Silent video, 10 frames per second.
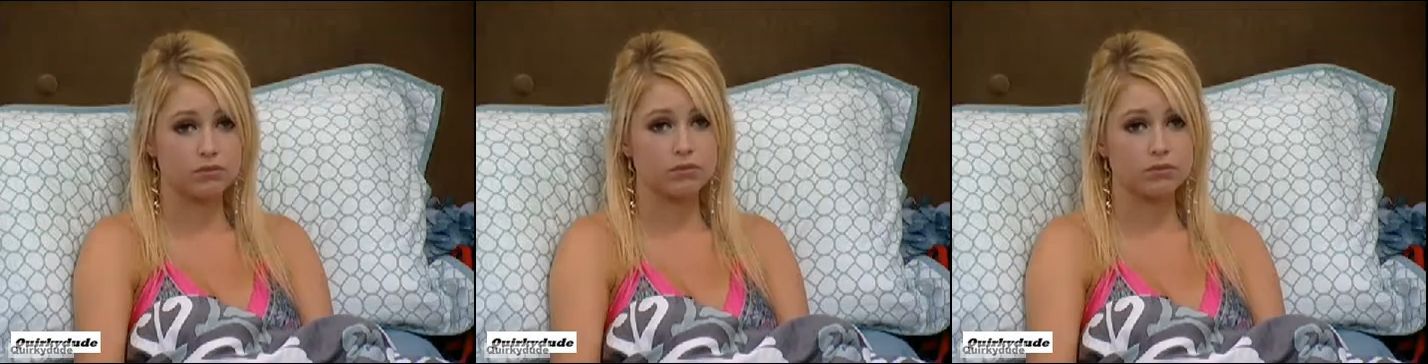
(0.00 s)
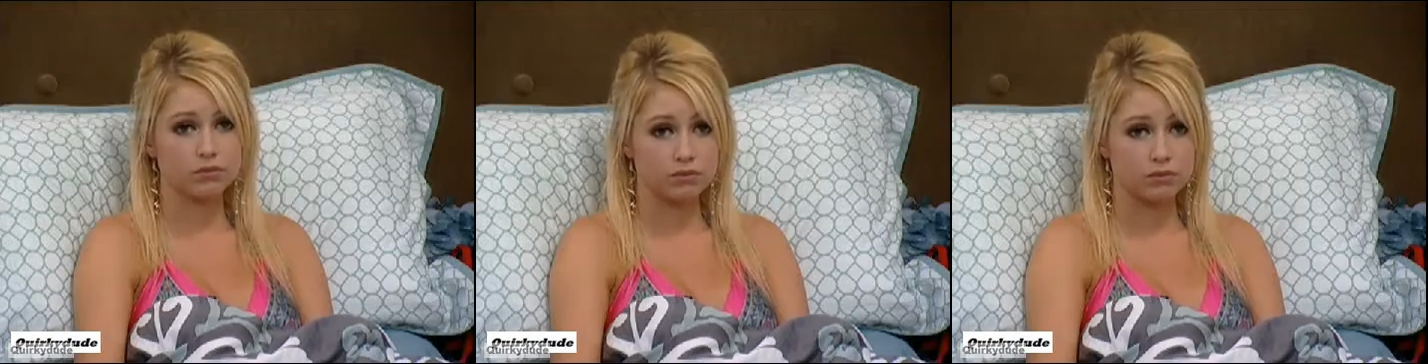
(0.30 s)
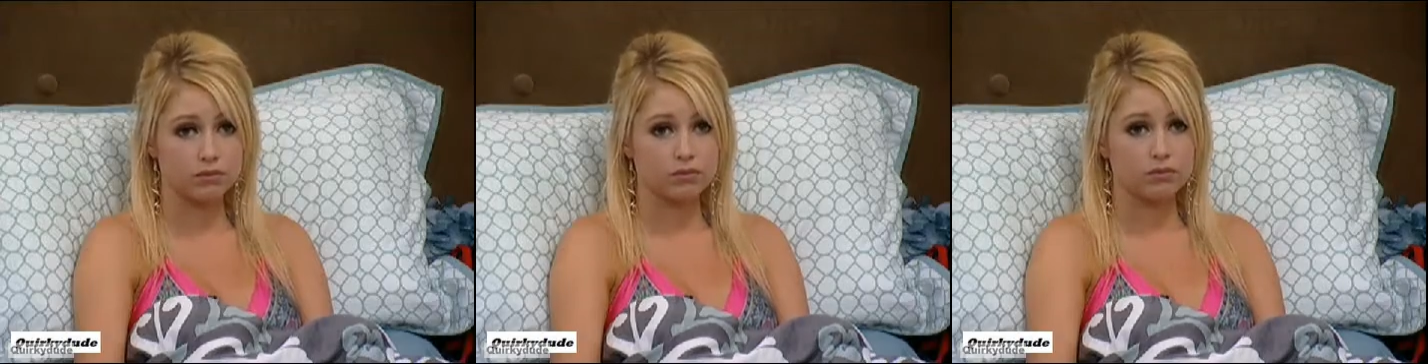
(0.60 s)
That's
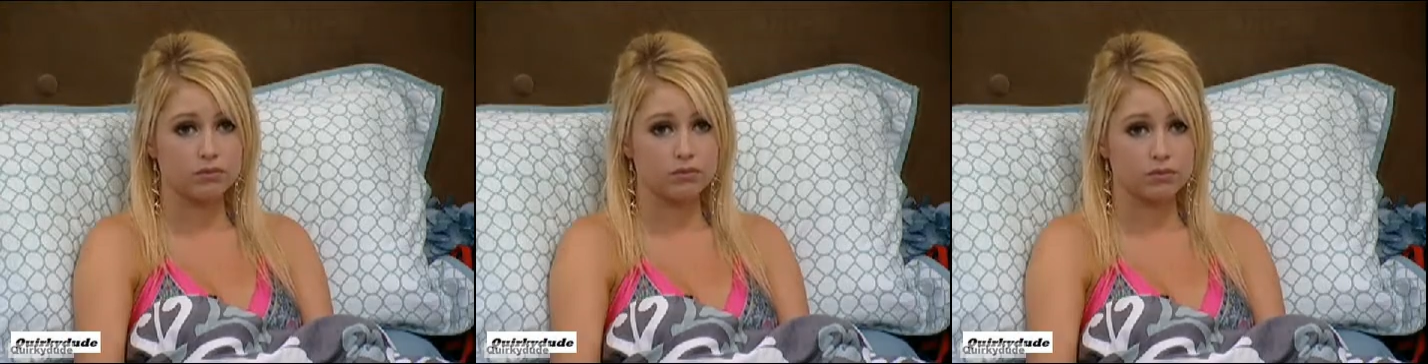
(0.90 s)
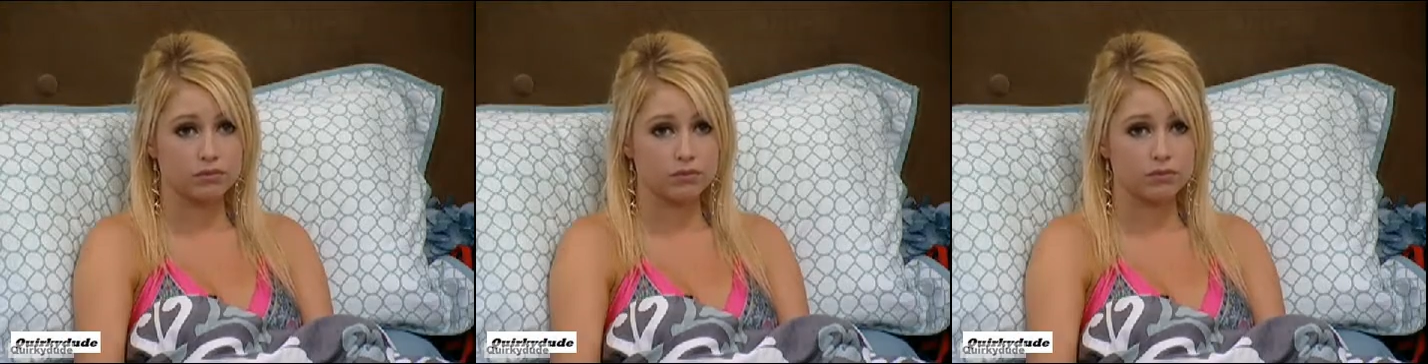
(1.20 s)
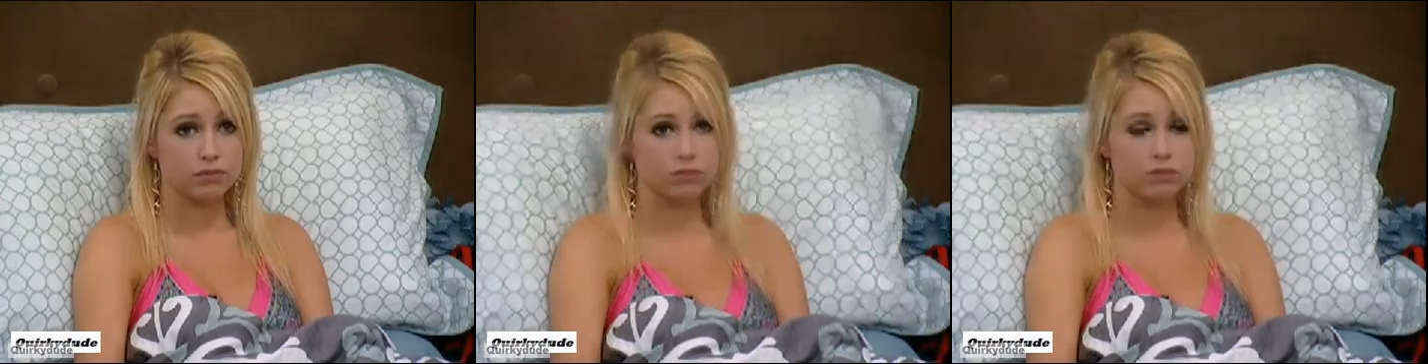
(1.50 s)
weird.
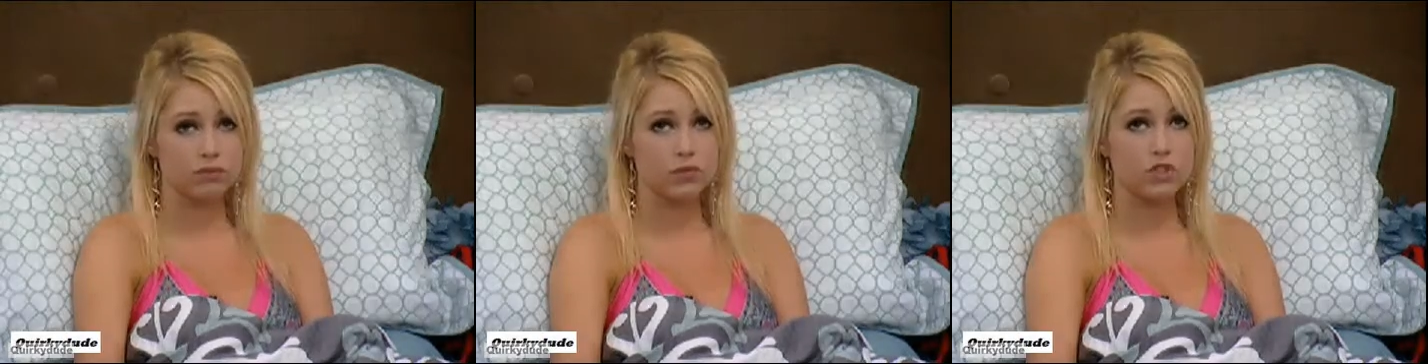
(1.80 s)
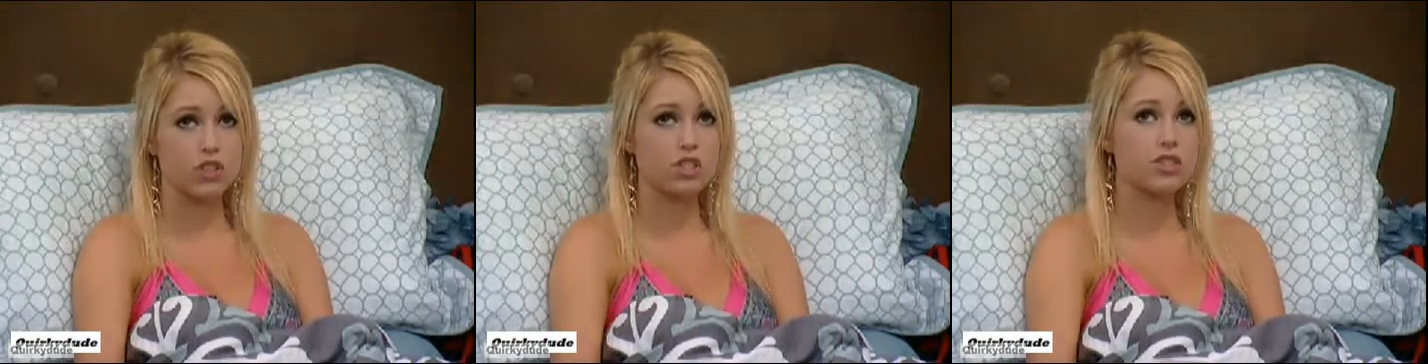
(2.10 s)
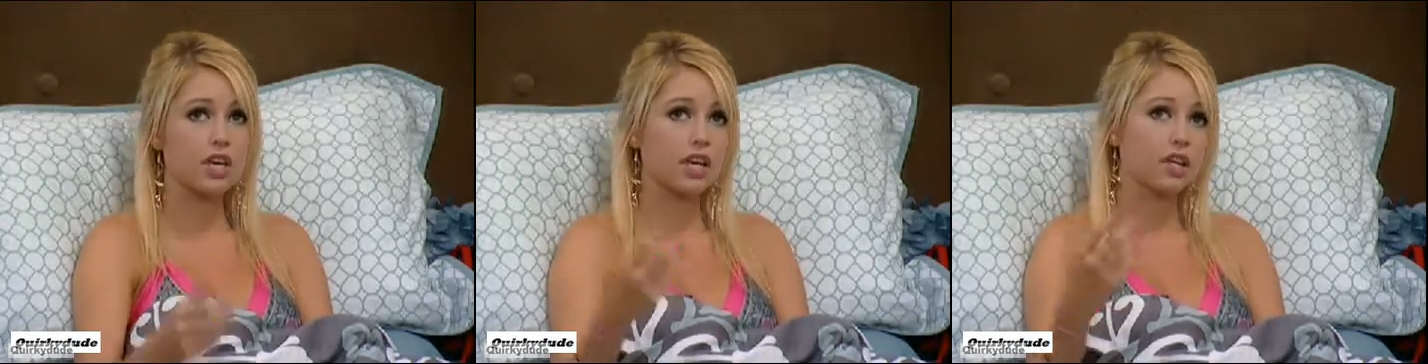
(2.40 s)
Just
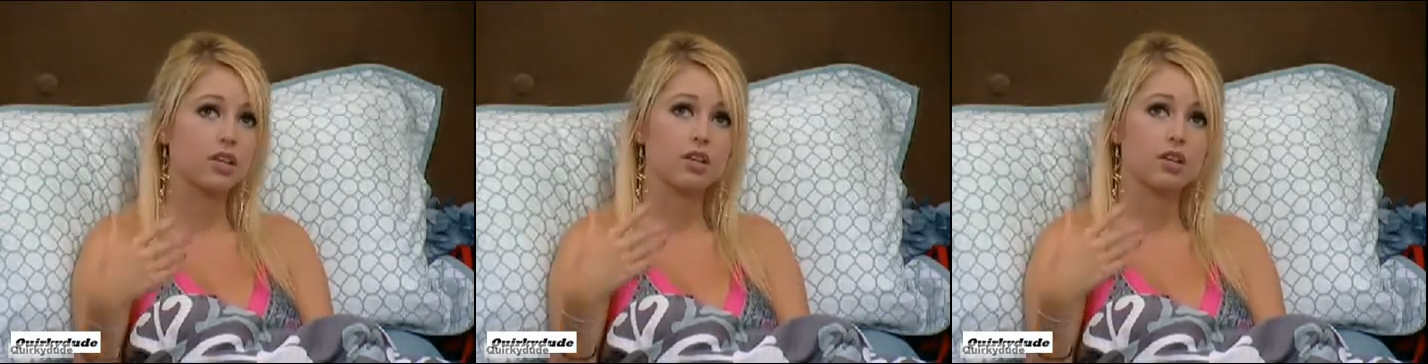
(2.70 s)
like,